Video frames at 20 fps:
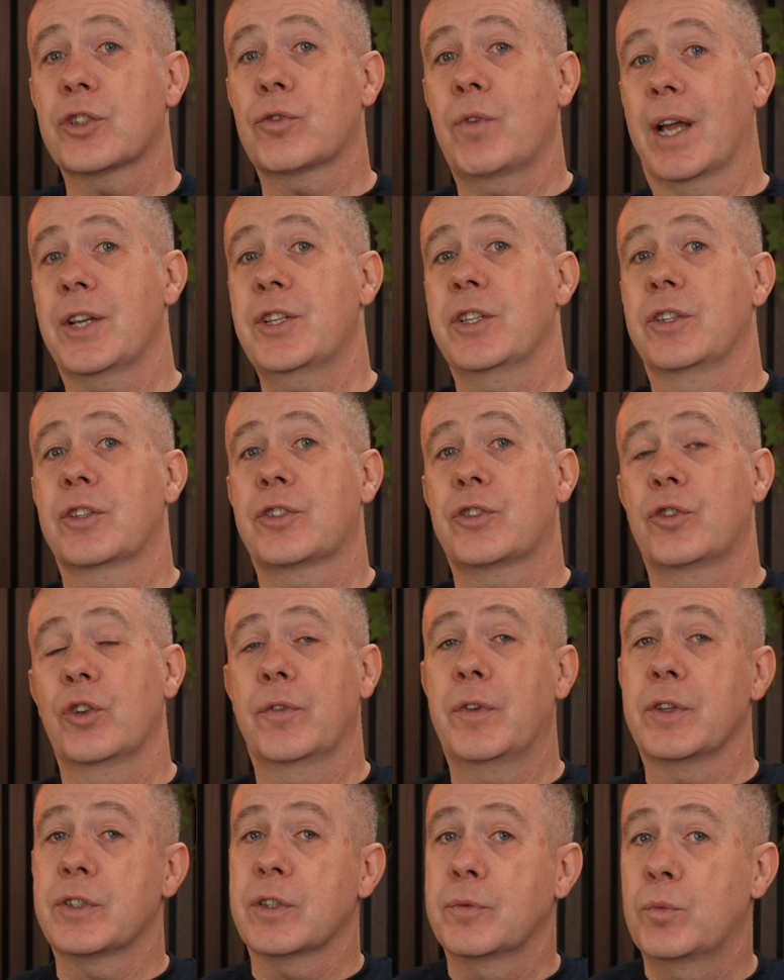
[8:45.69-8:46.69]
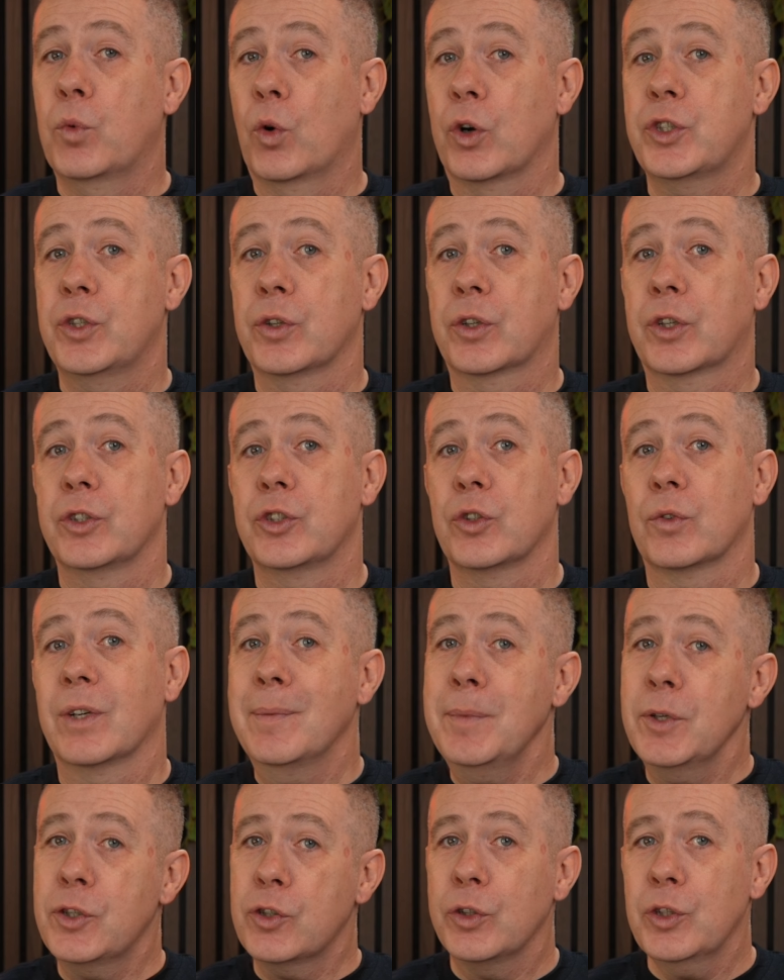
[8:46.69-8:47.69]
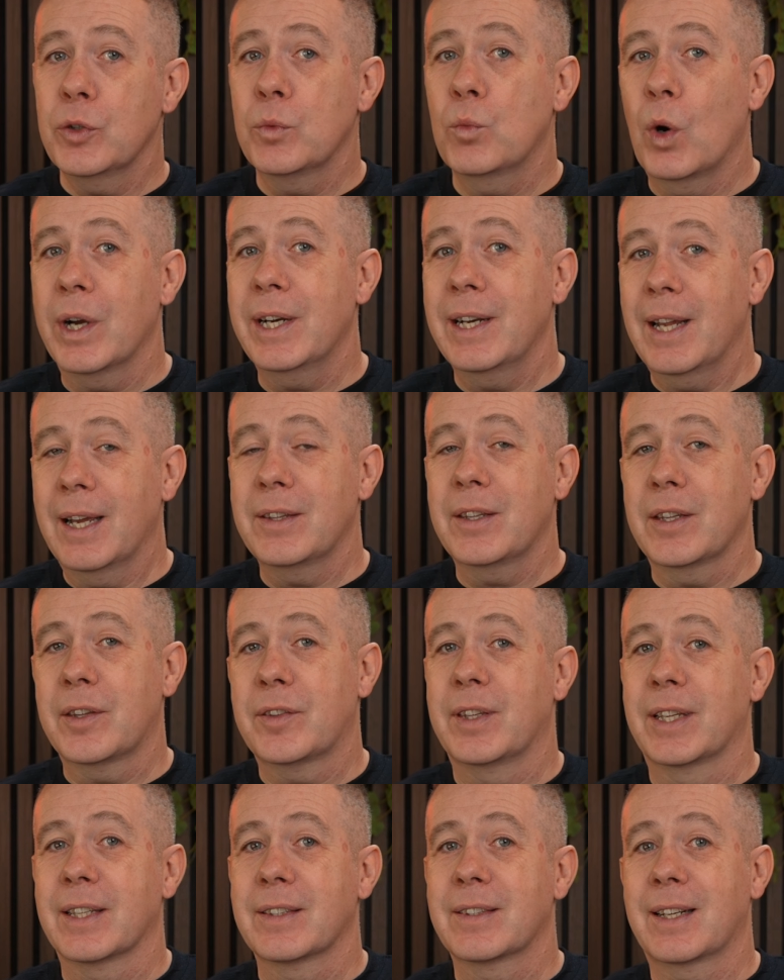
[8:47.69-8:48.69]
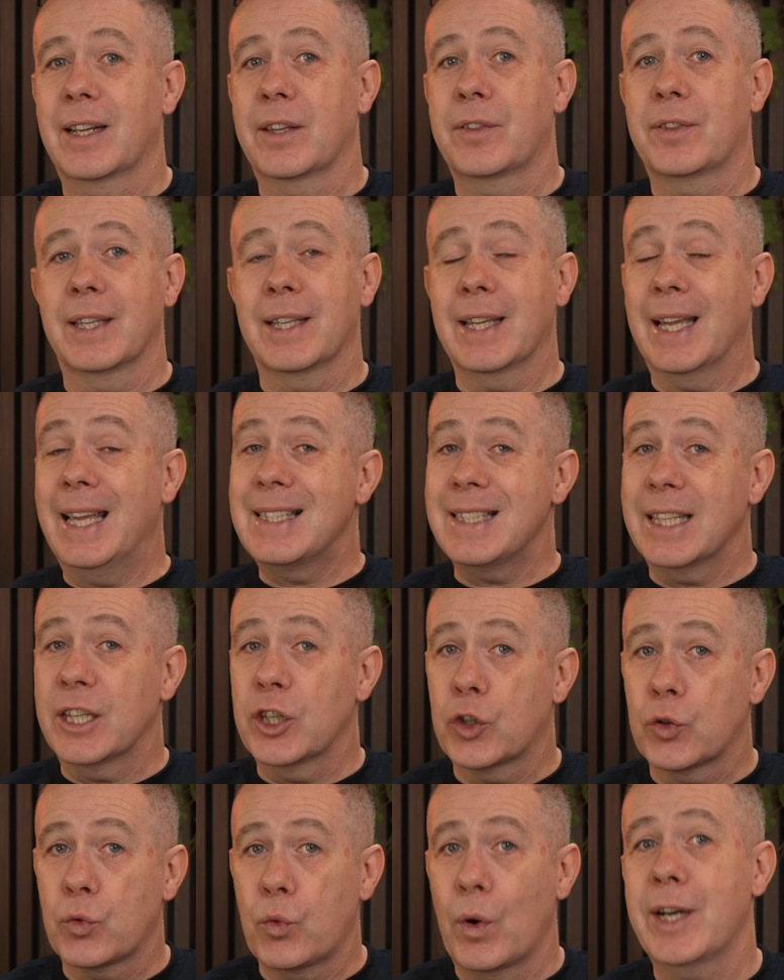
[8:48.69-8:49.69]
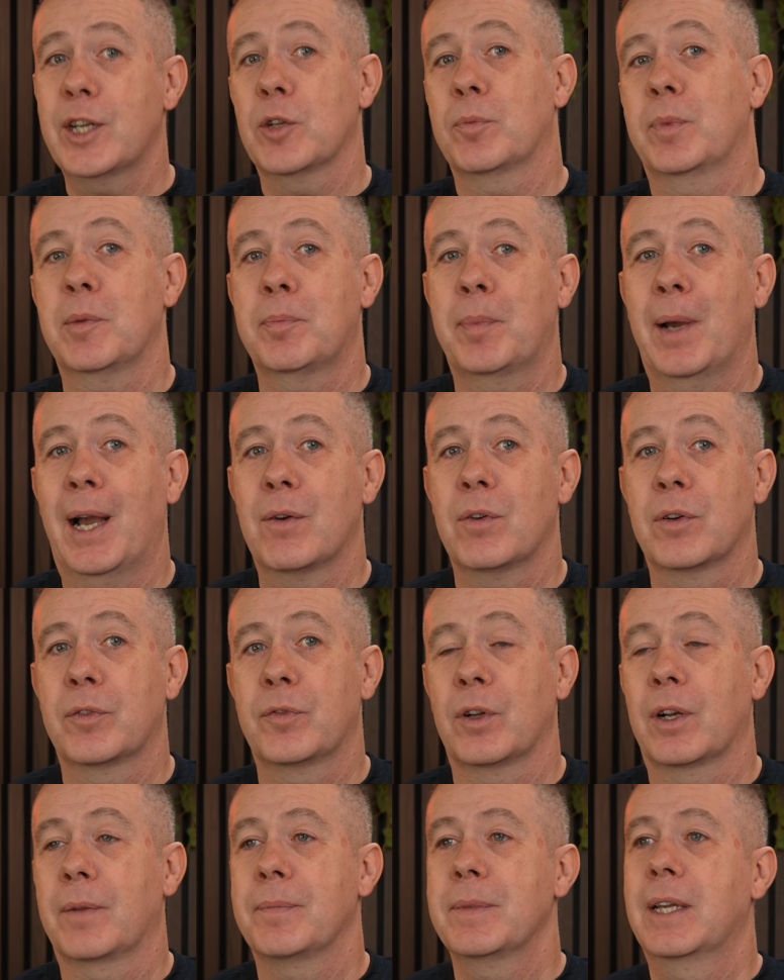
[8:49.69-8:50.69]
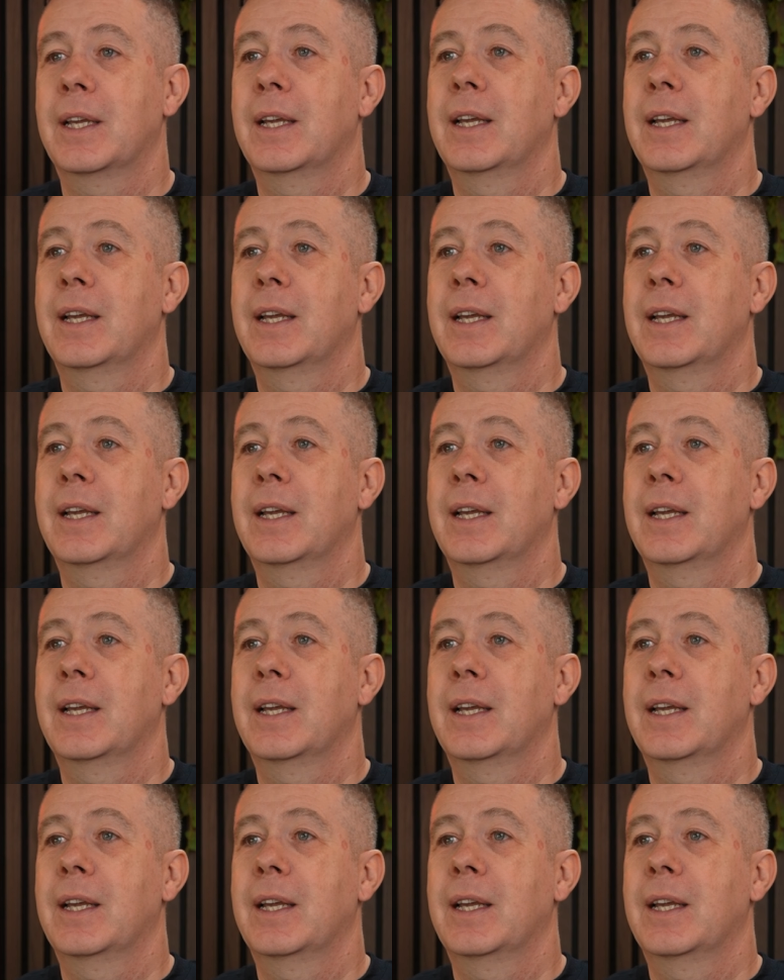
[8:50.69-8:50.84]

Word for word: scratching the surface of what you can do. Let me show you one other thing that I think is incredibly powerful.